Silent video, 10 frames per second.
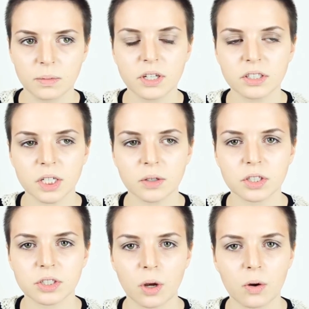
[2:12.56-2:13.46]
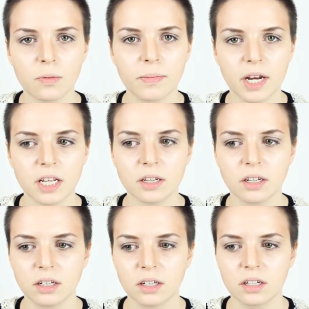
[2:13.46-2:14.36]
Because there are so
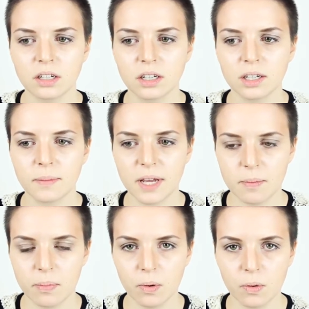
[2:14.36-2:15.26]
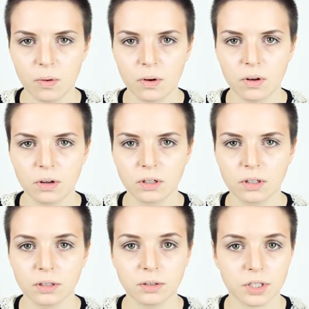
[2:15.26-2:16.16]
many people
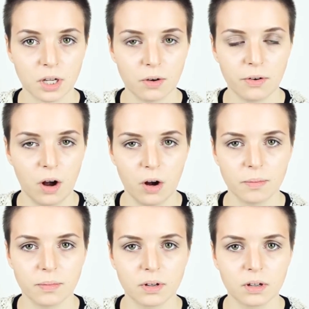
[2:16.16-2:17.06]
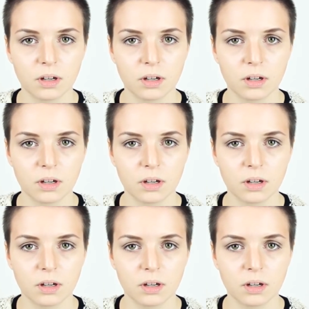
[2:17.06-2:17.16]
who self-harm.